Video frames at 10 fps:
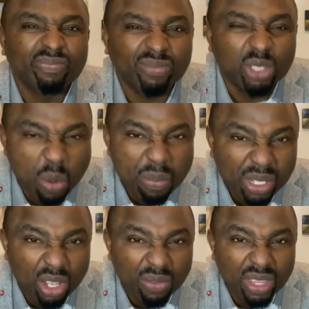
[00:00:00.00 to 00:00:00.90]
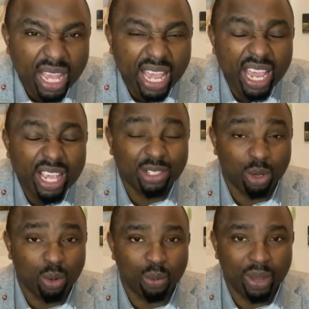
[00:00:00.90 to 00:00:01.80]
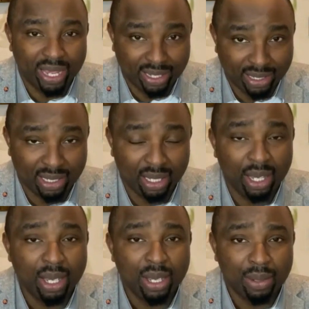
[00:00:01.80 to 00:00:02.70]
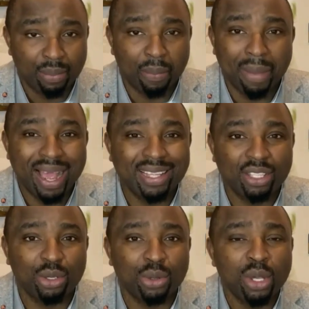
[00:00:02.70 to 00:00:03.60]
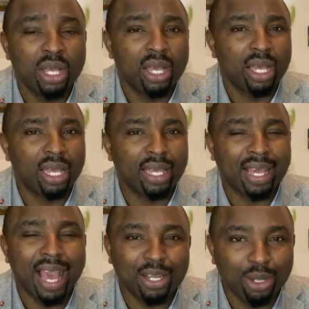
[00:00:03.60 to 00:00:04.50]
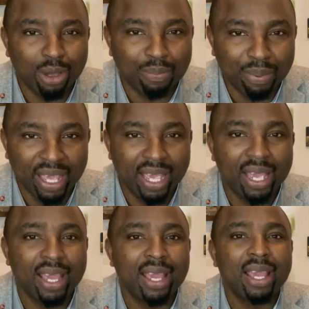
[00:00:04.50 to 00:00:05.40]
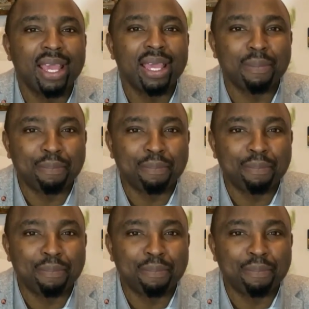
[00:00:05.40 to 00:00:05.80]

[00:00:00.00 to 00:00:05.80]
numbers of days or weeks. But mind you, it cannot be in